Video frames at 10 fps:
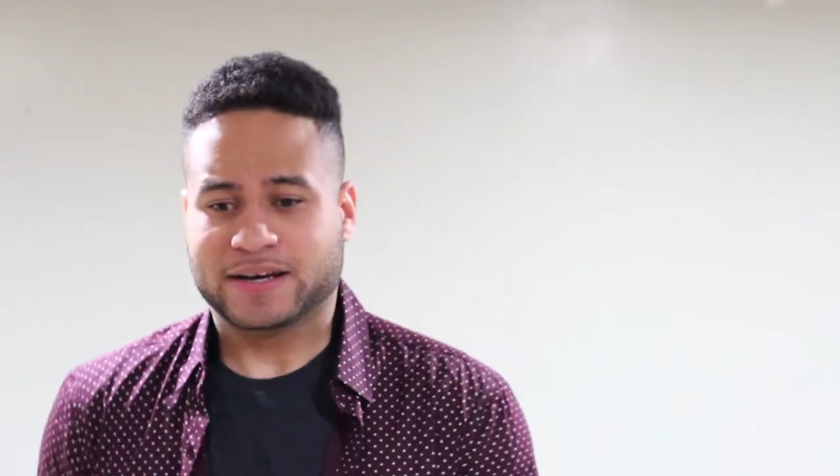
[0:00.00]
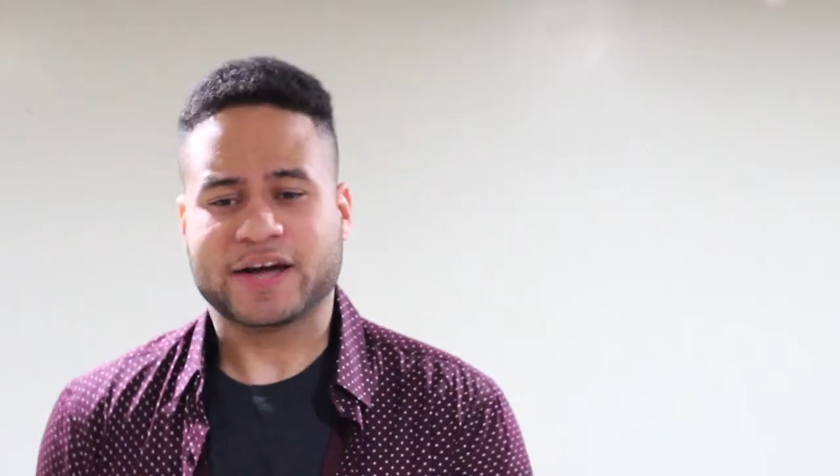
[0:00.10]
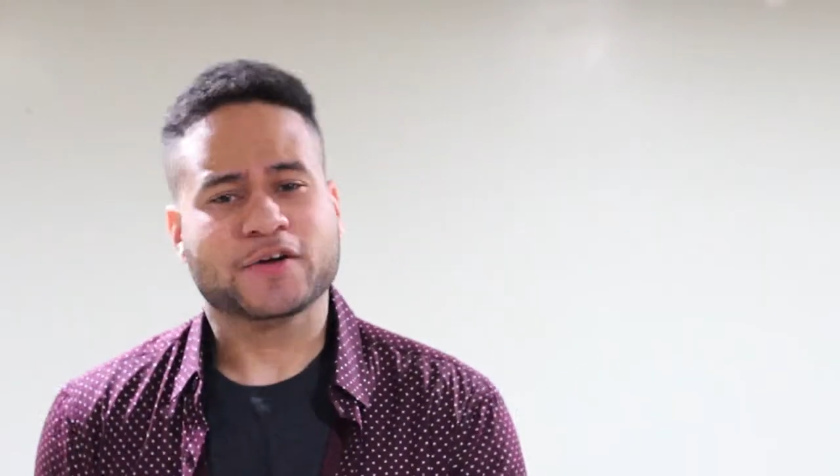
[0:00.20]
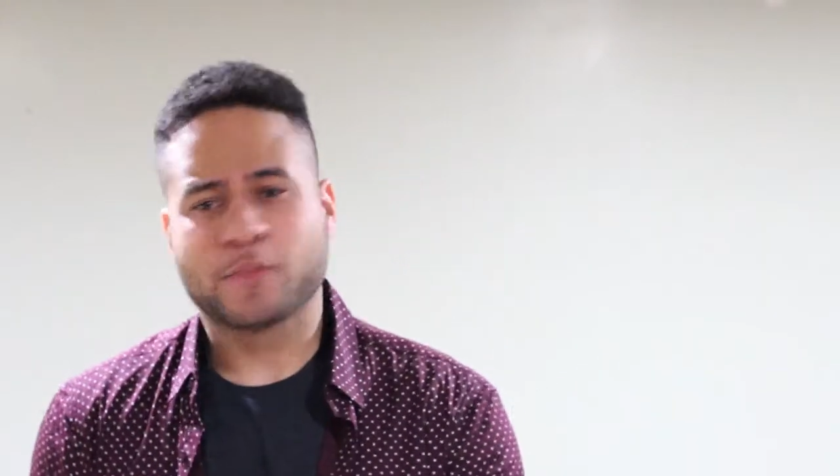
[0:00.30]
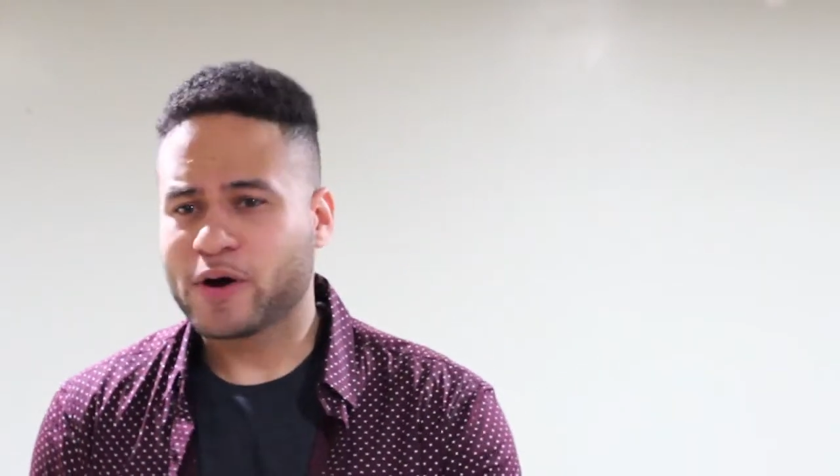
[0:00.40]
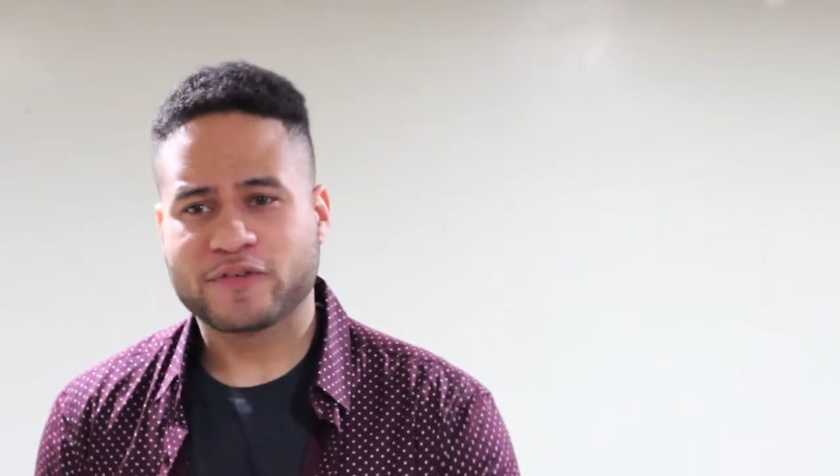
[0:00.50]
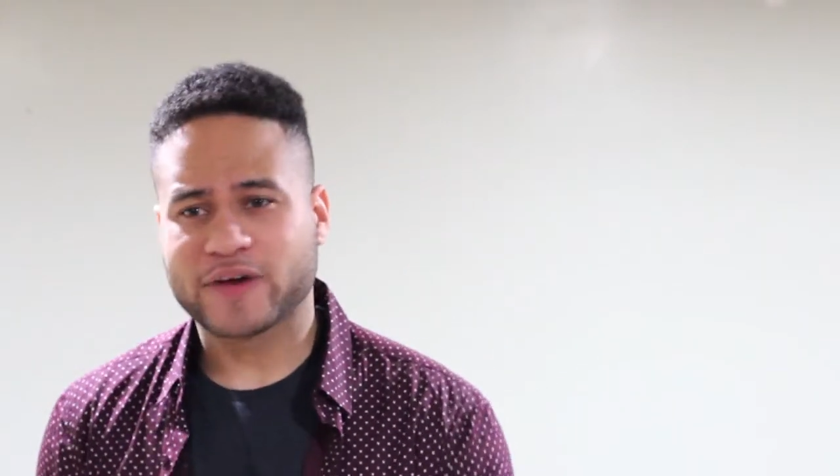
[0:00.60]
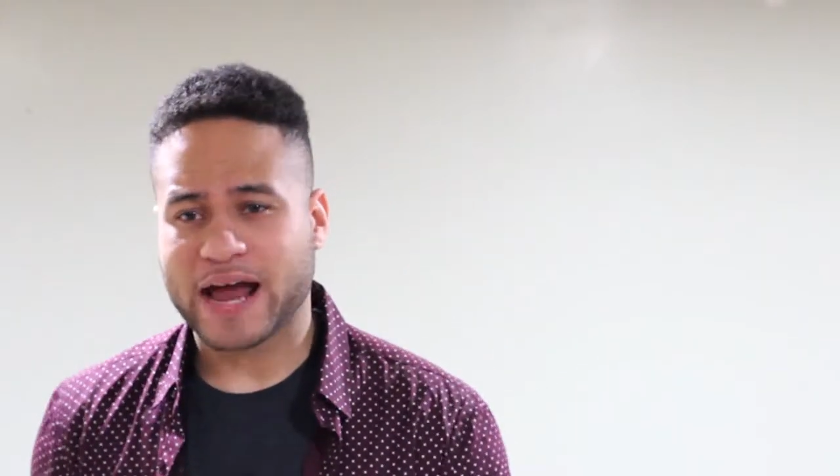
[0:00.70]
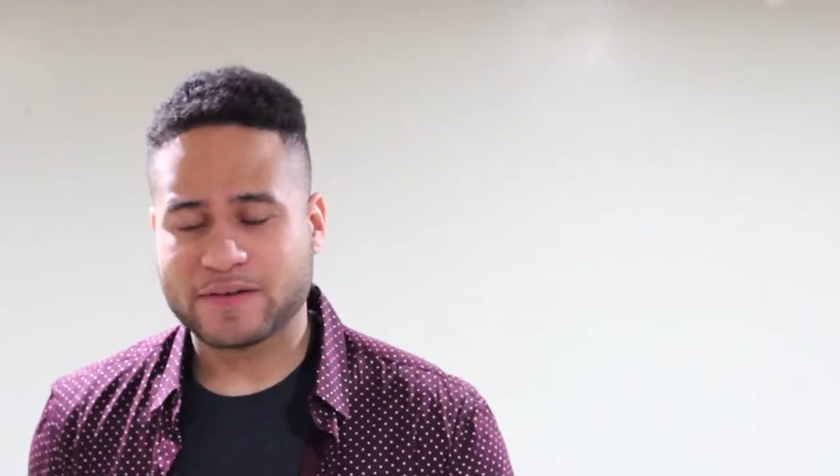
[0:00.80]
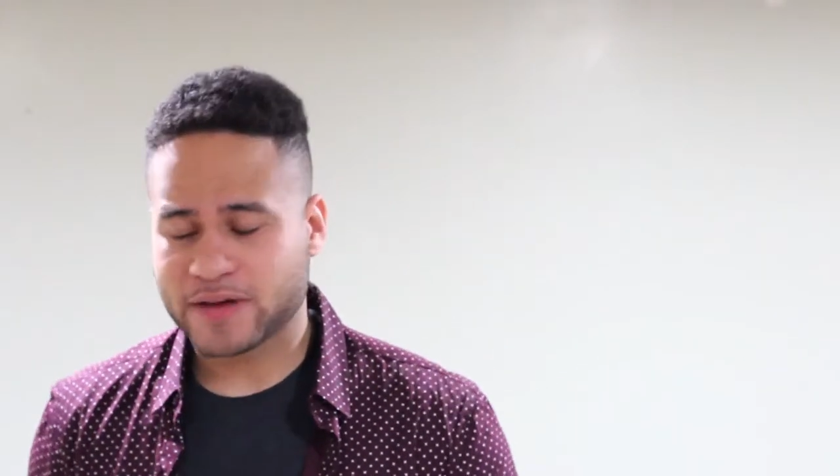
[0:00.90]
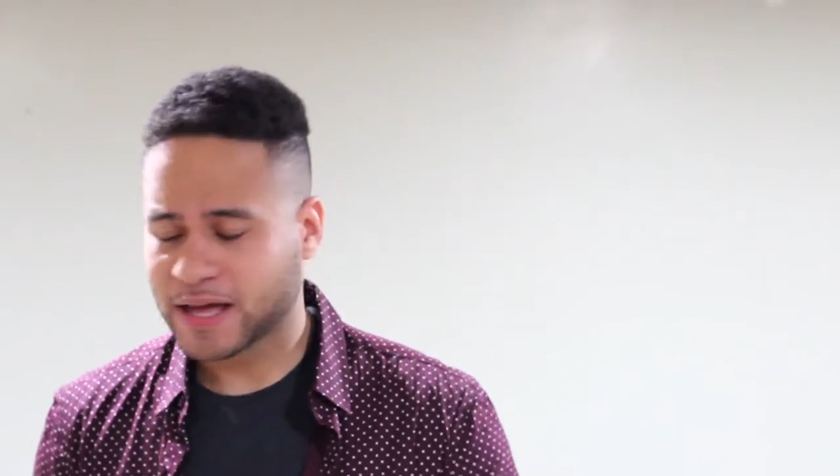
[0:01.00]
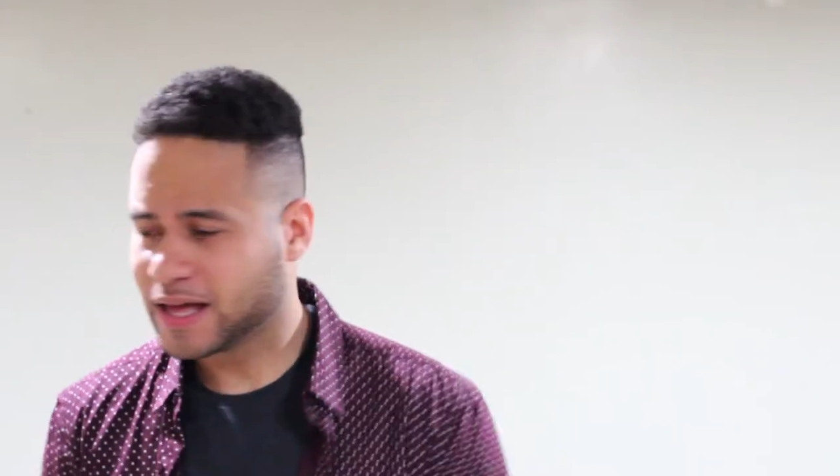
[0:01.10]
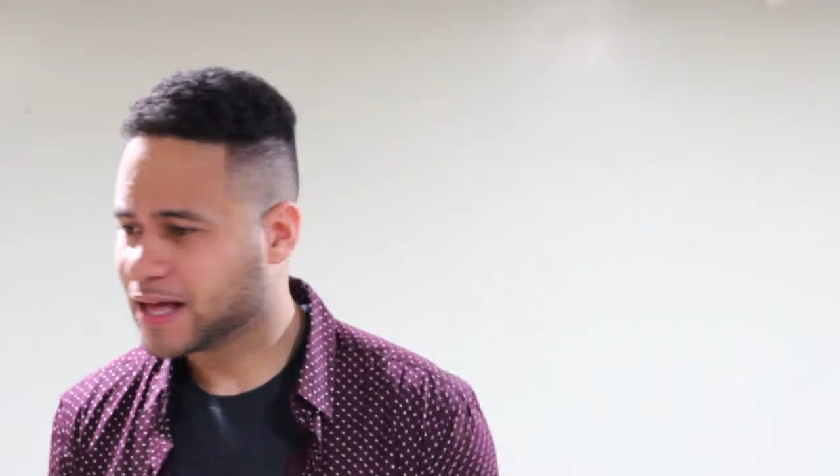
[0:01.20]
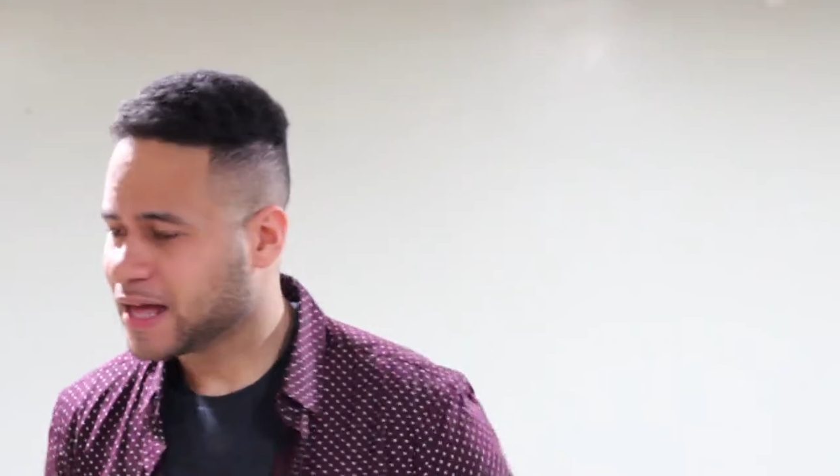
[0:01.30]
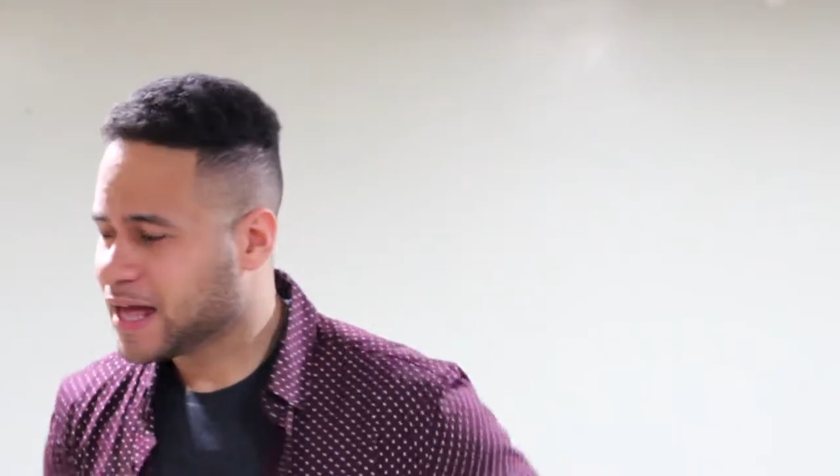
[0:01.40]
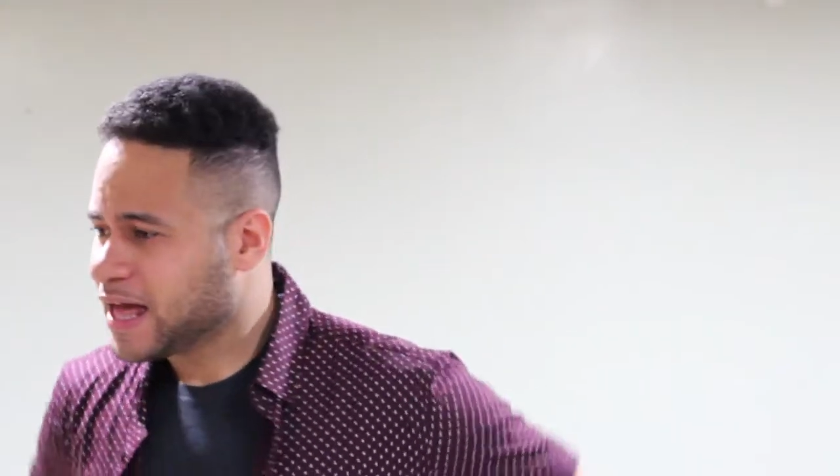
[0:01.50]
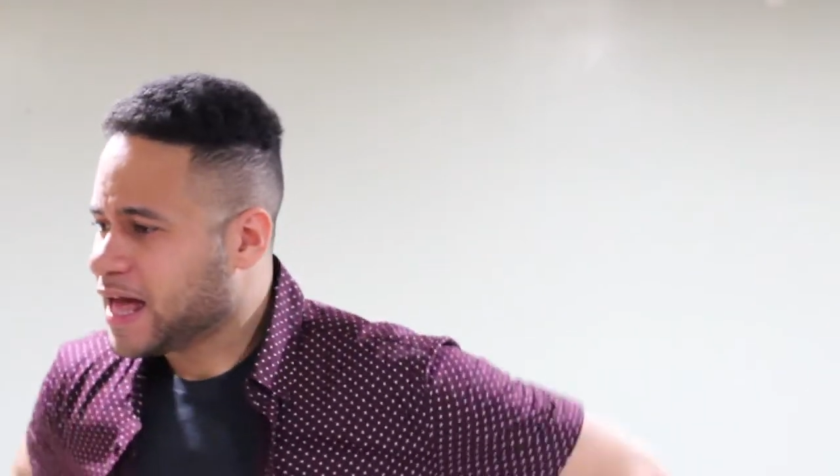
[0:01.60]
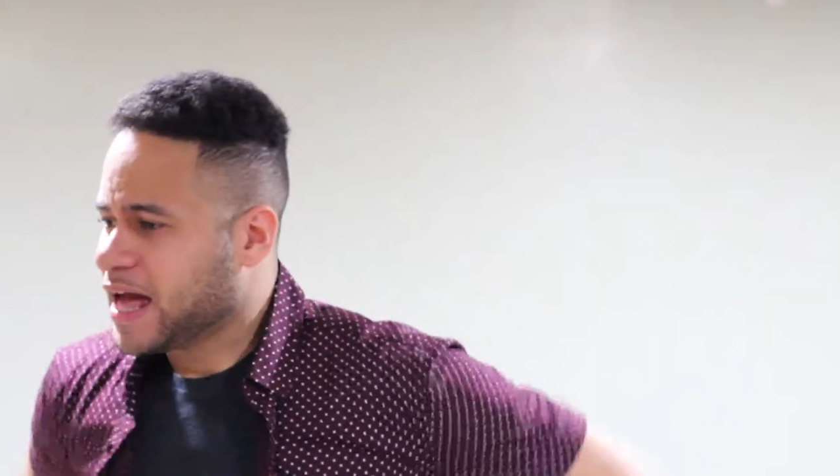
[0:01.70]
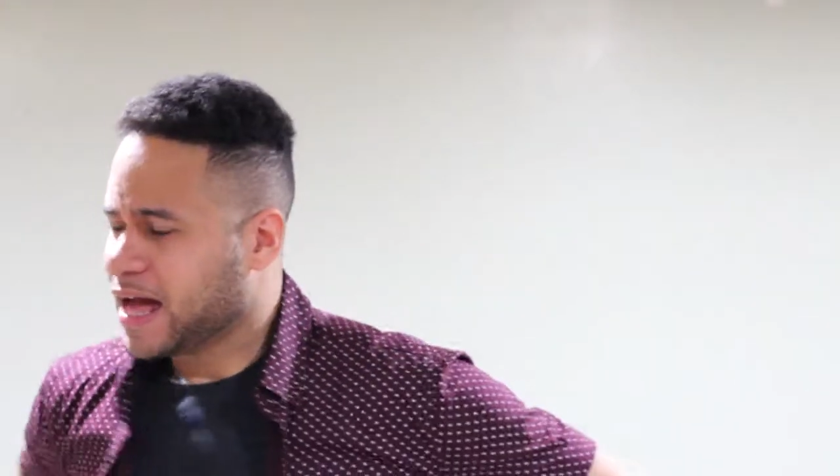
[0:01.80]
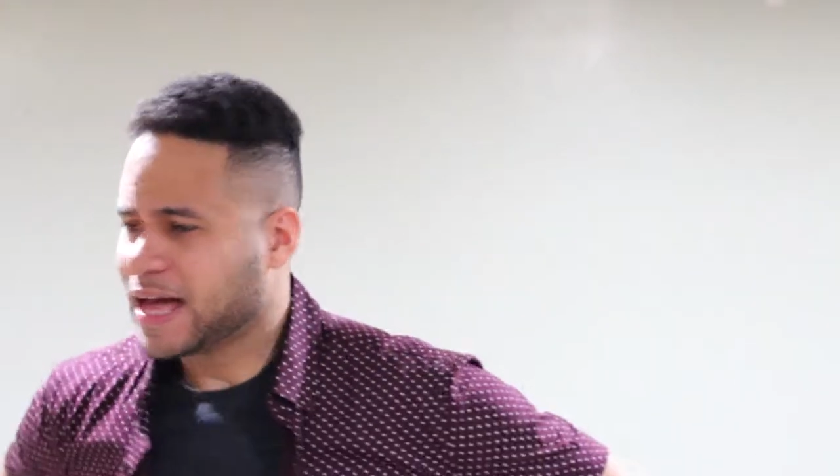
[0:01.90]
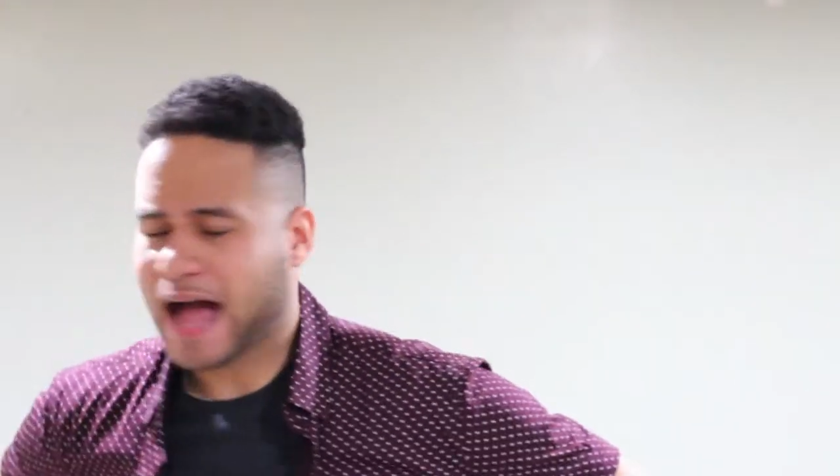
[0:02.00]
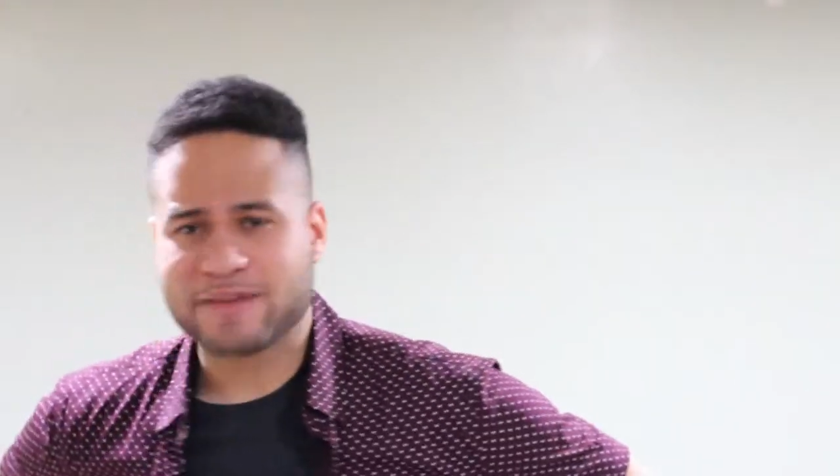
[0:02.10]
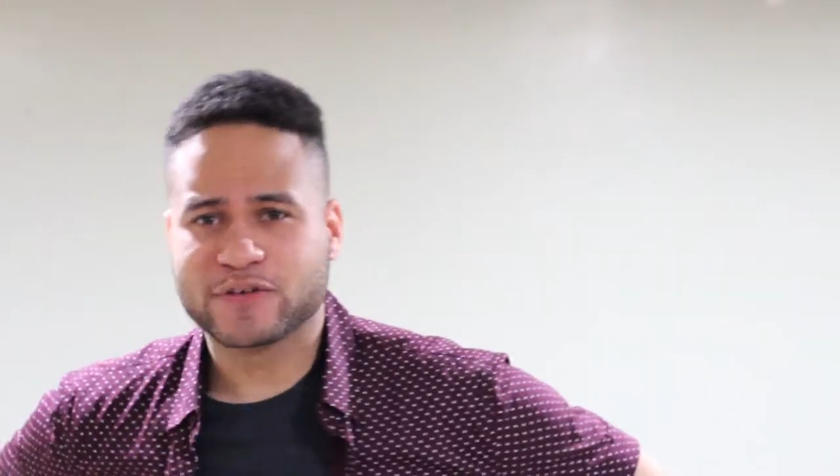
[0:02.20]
Now your boyfriend, I've